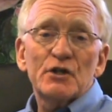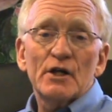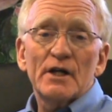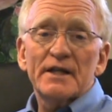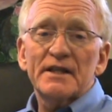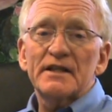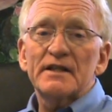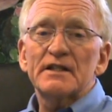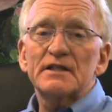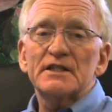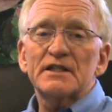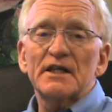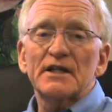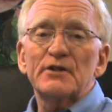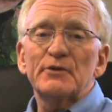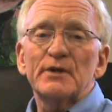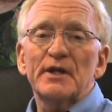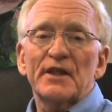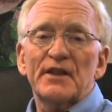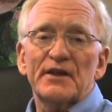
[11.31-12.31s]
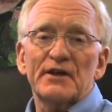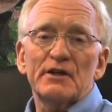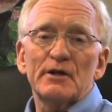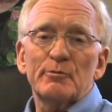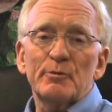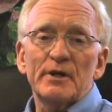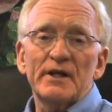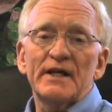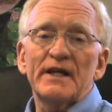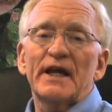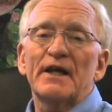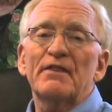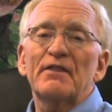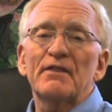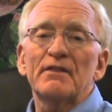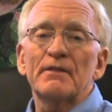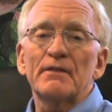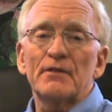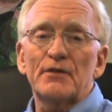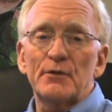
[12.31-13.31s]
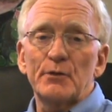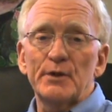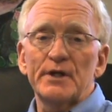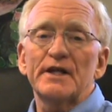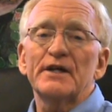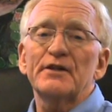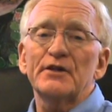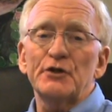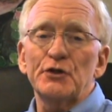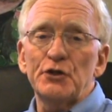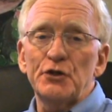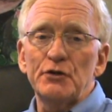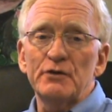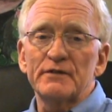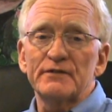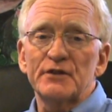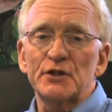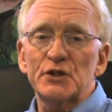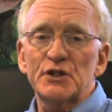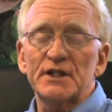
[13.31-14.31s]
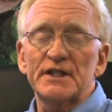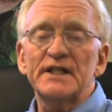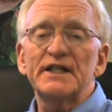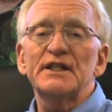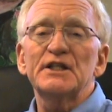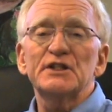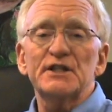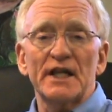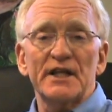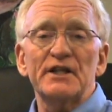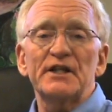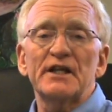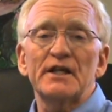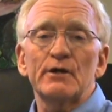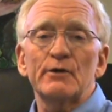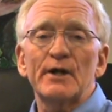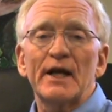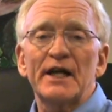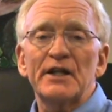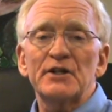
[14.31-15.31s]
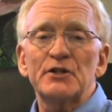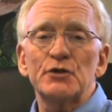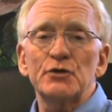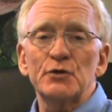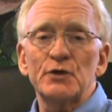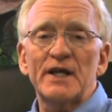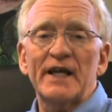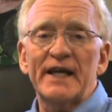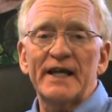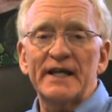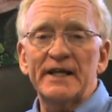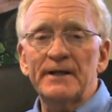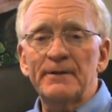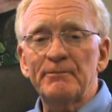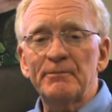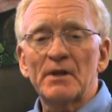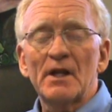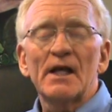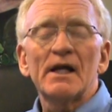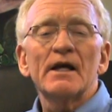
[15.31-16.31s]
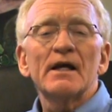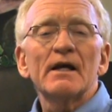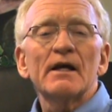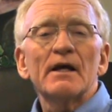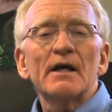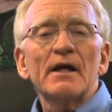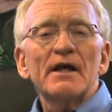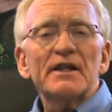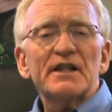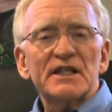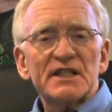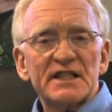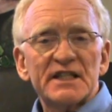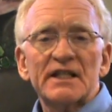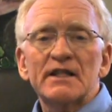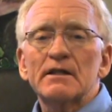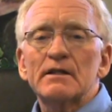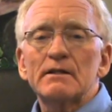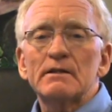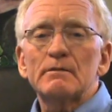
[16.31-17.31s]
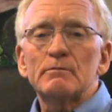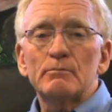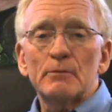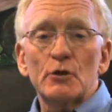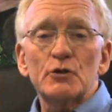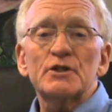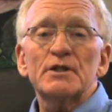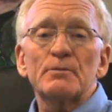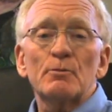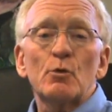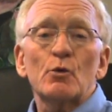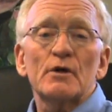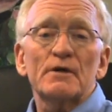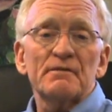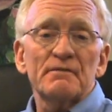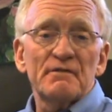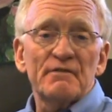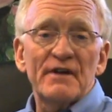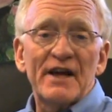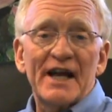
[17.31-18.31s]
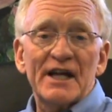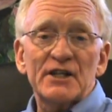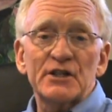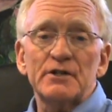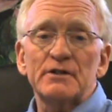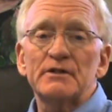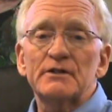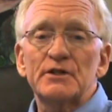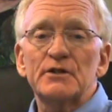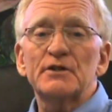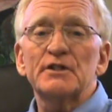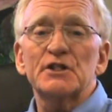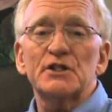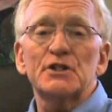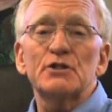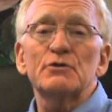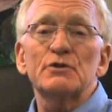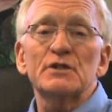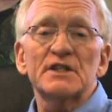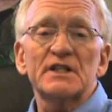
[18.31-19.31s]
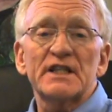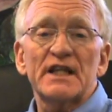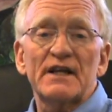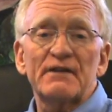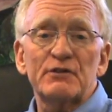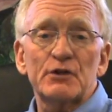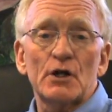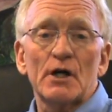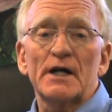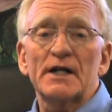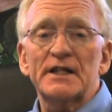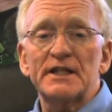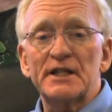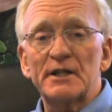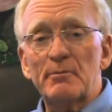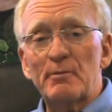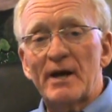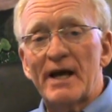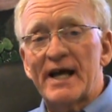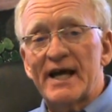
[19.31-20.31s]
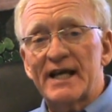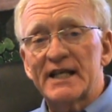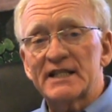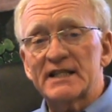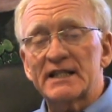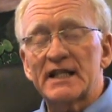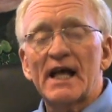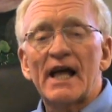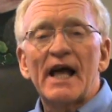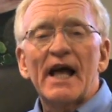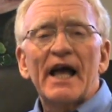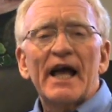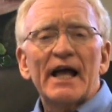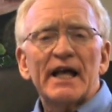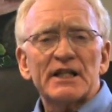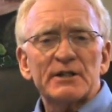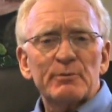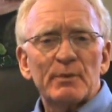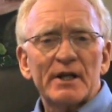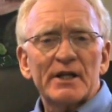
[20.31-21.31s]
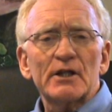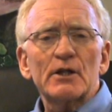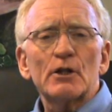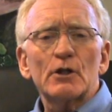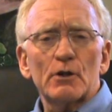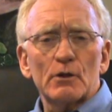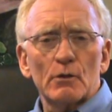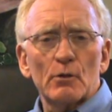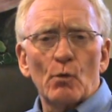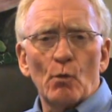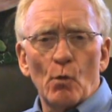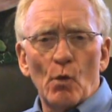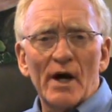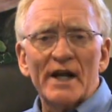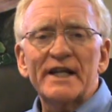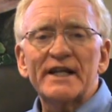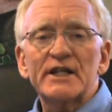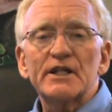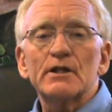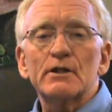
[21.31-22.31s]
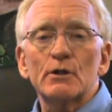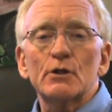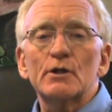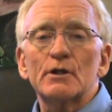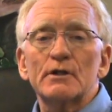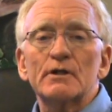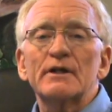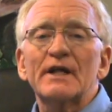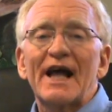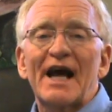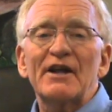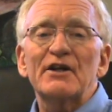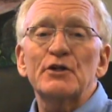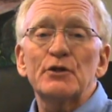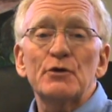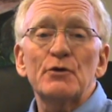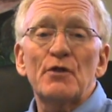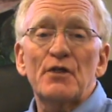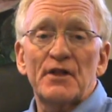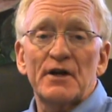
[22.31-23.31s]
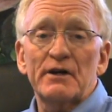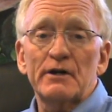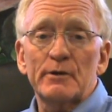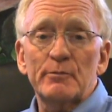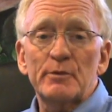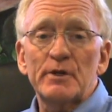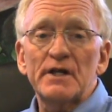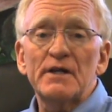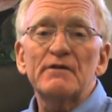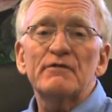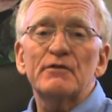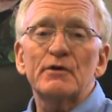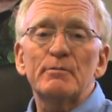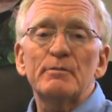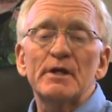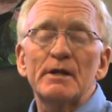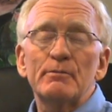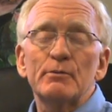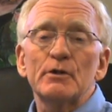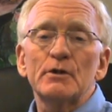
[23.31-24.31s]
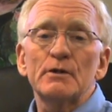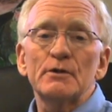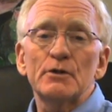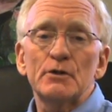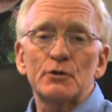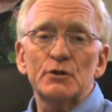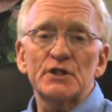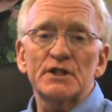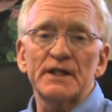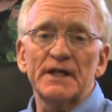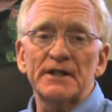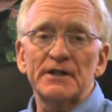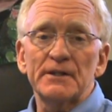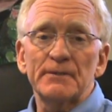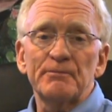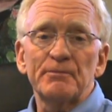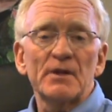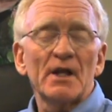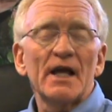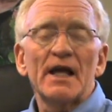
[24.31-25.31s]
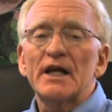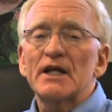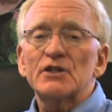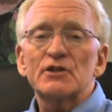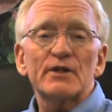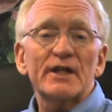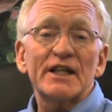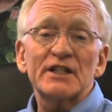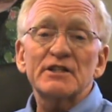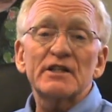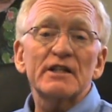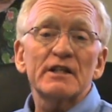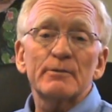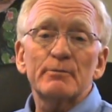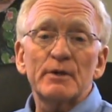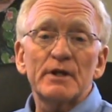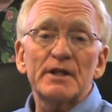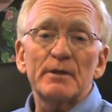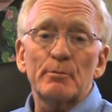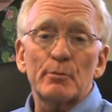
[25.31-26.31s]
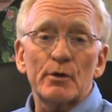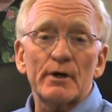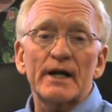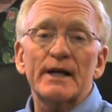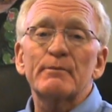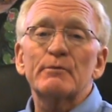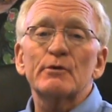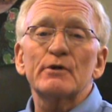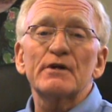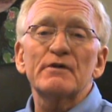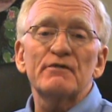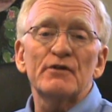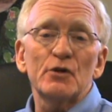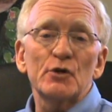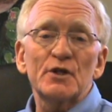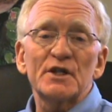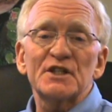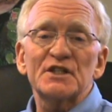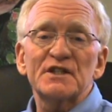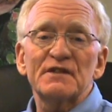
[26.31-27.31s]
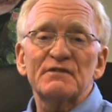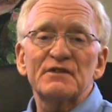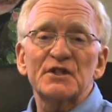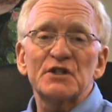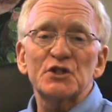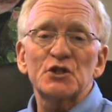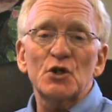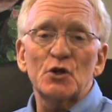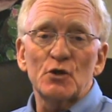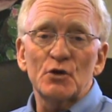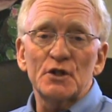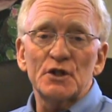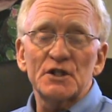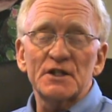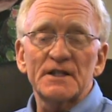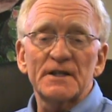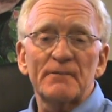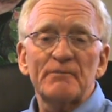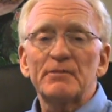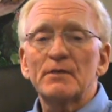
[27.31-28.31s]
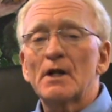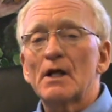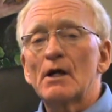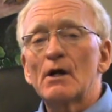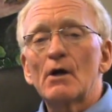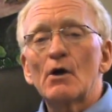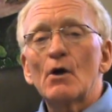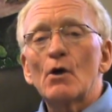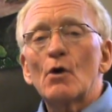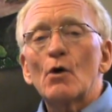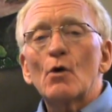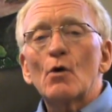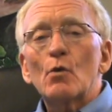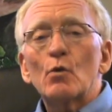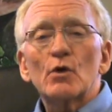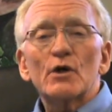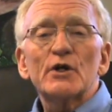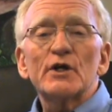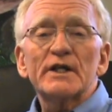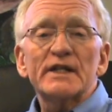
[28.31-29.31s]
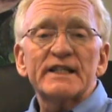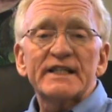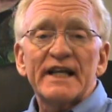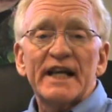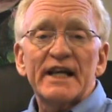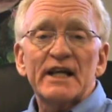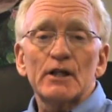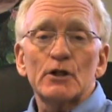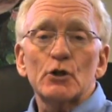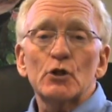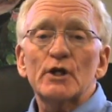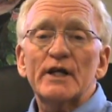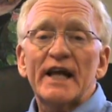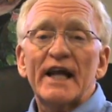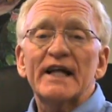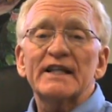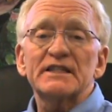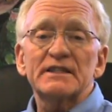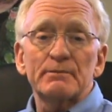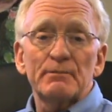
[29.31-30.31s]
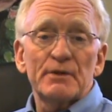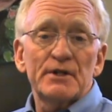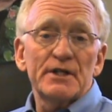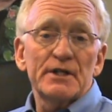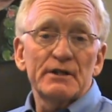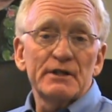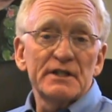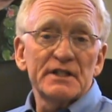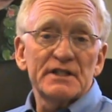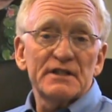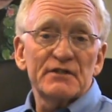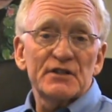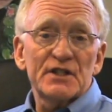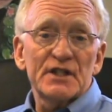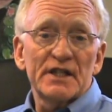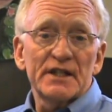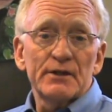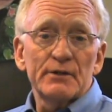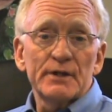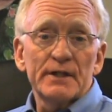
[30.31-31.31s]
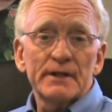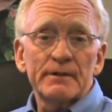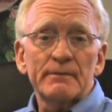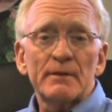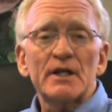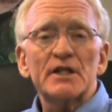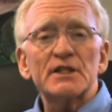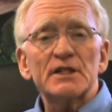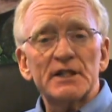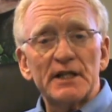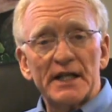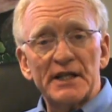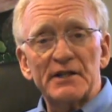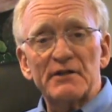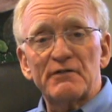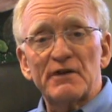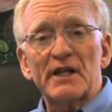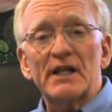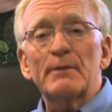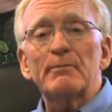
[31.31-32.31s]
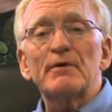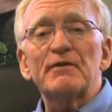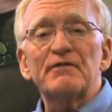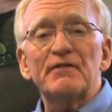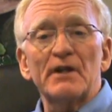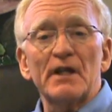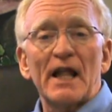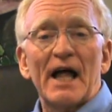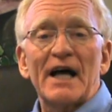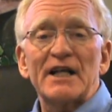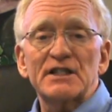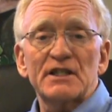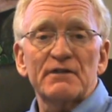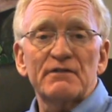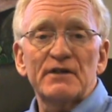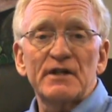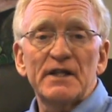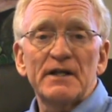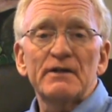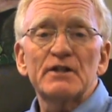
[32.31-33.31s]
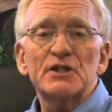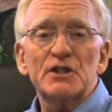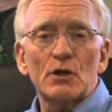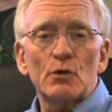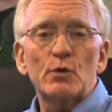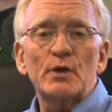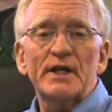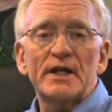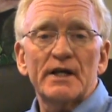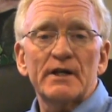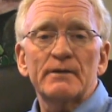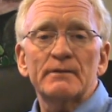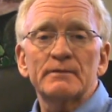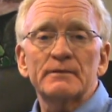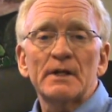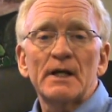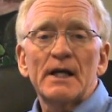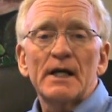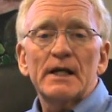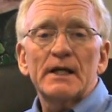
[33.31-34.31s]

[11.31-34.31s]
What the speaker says: taught stuttering therapy at 3 other universities and here at Duquesne. The single most important factor to the students that I've taught in the past has been wanting to learn how to do therapy for people who stutter. So that's going to be the primary focus of this course. We're going to take a look at some theories of stuttering and develop a philosophy so we can